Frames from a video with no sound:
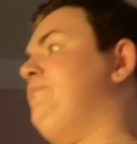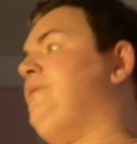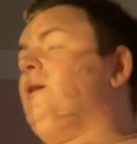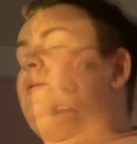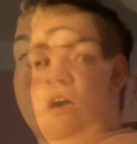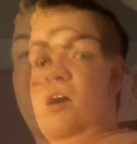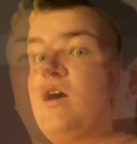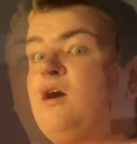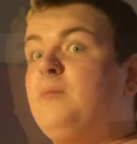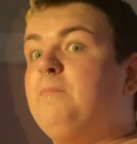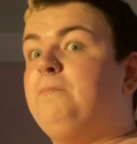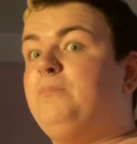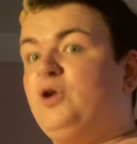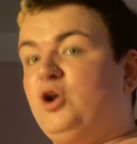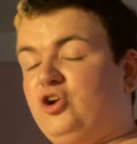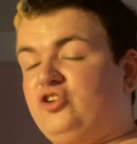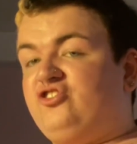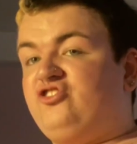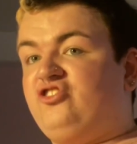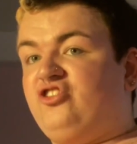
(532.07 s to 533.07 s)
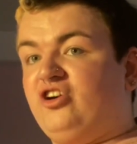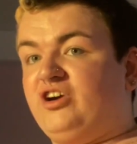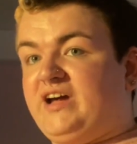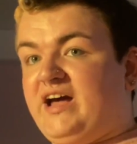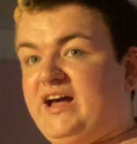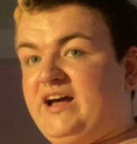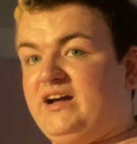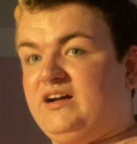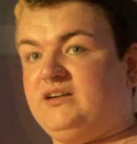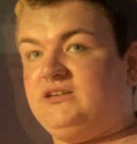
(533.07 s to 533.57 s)
people with Blood
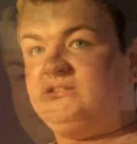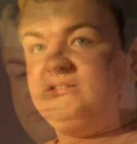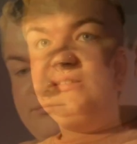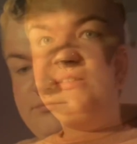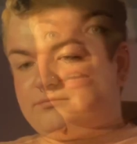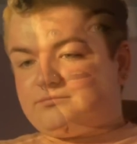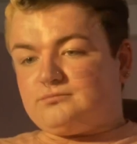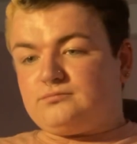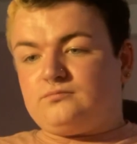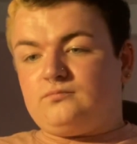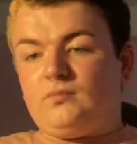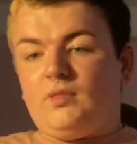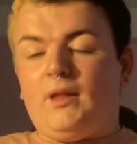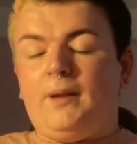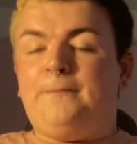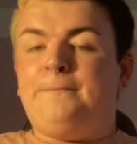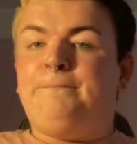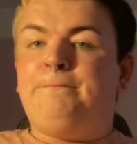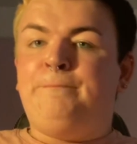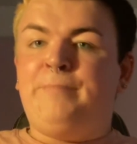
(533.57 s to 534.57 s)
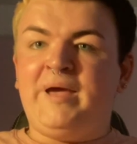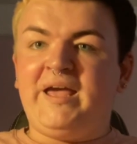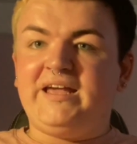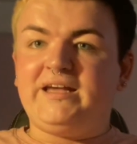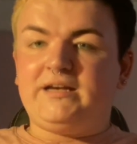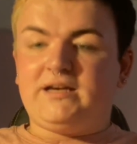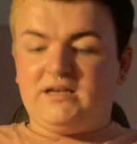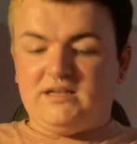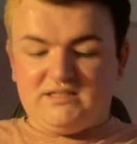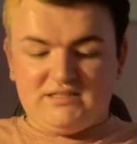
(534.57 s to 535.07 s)
Sugar.
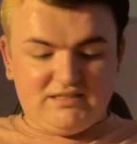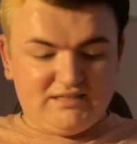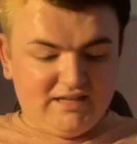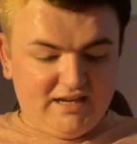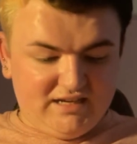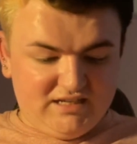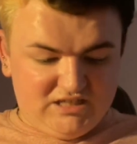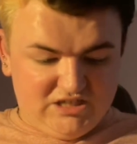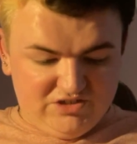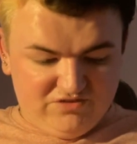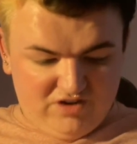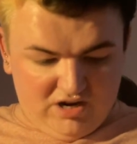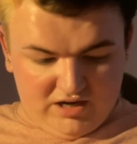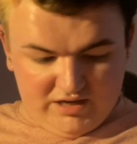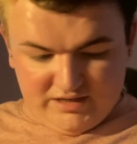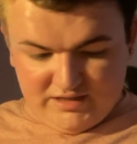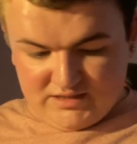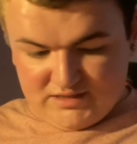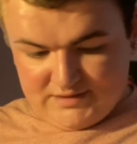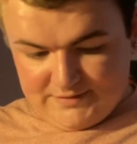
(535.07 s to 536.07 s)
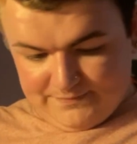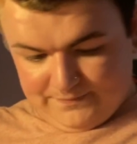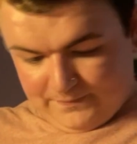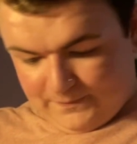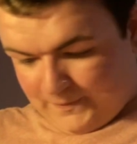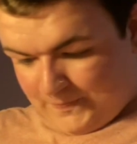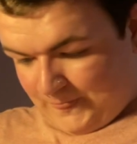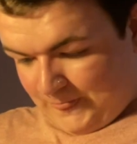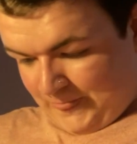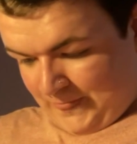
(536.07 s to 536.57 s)
Pink stains your eyes.
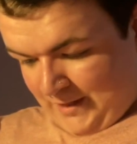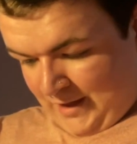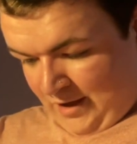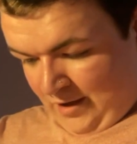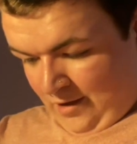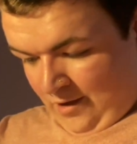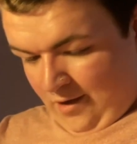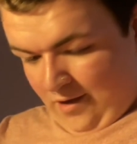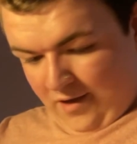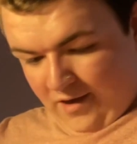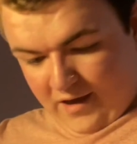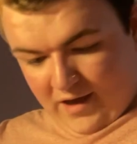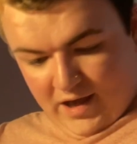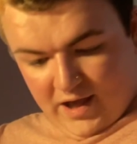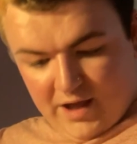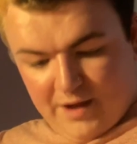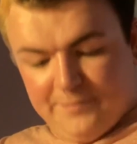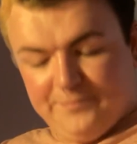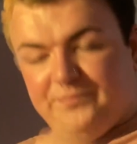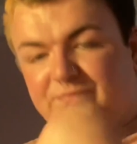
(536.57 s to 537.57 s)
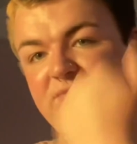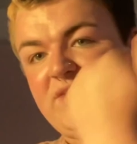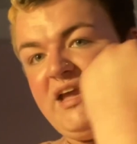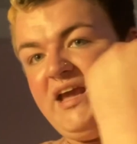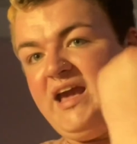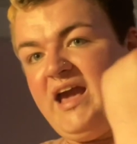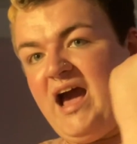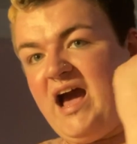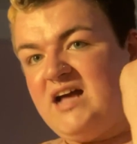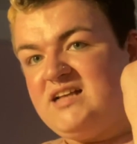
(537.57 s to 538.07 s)

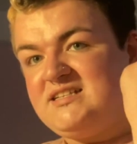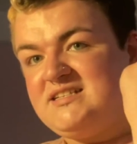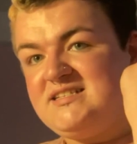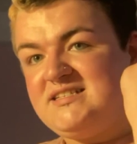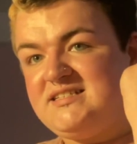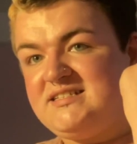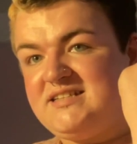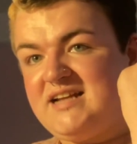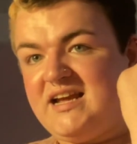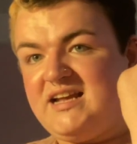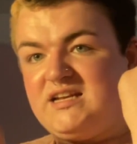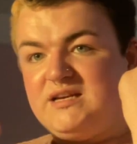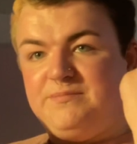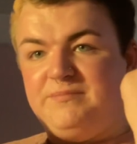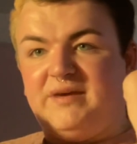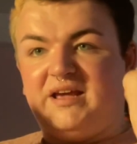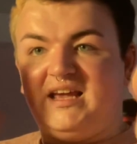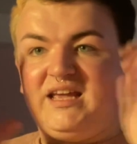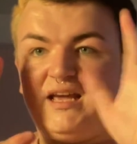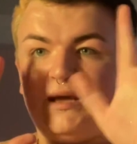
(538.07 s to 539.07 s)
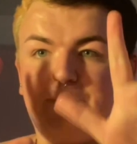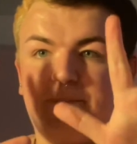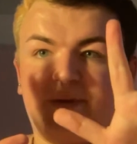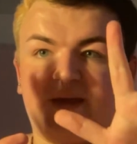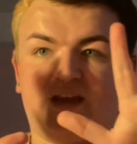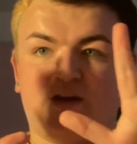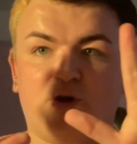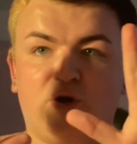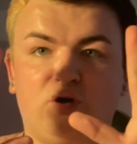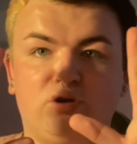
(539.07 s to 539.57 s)
It hasn't stained me
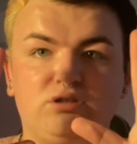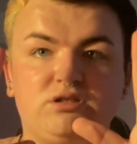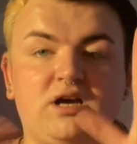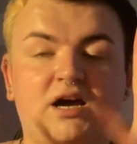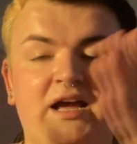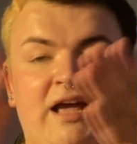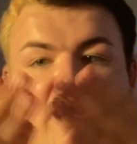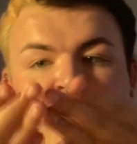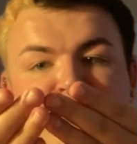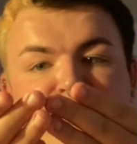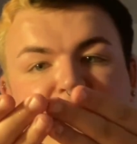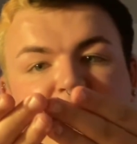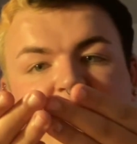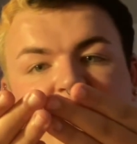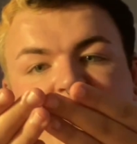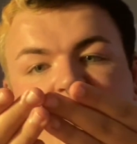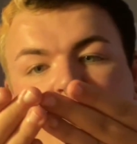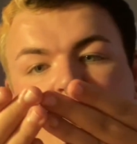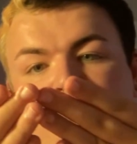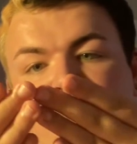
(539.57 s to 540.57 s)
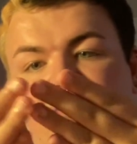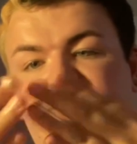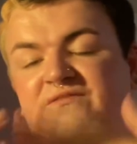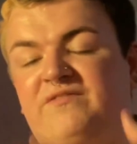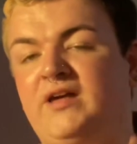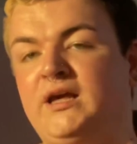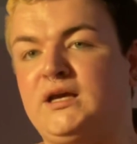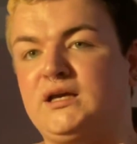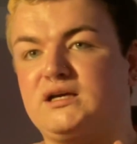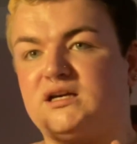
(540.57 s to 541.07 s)
because I haven't had it on my
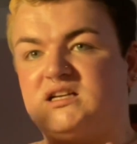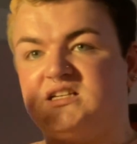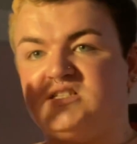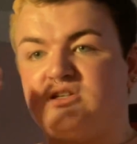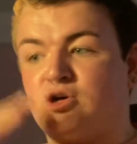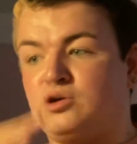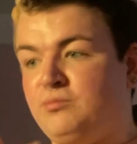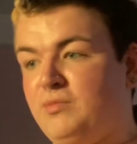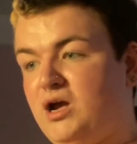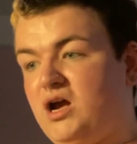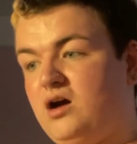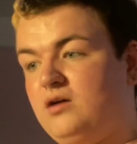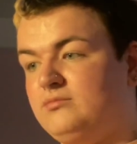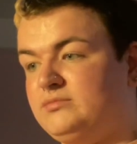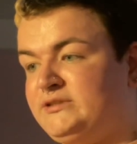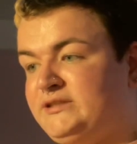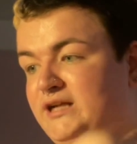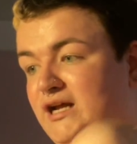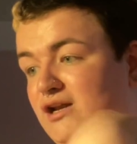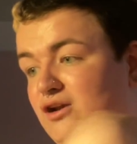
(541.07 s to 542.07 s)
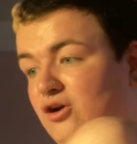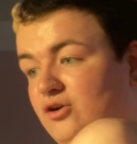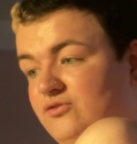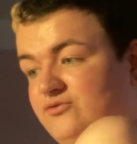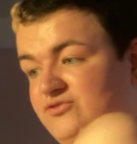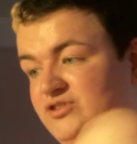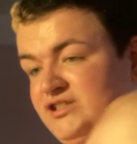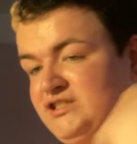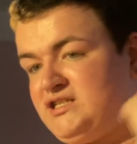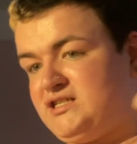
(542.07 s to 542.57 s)
fingers or my arms that long
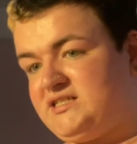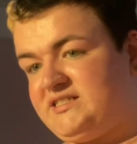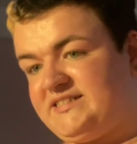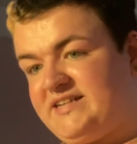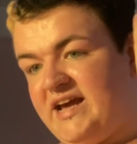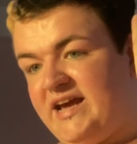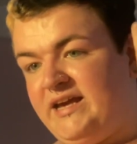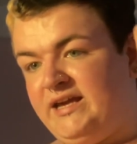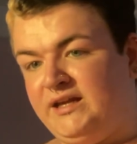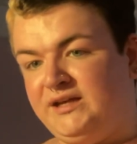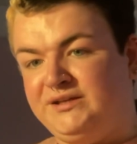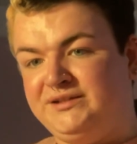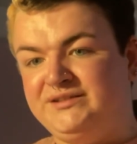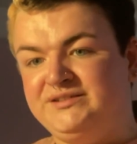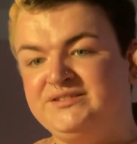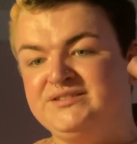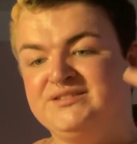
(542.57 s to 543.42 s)
for it to stain.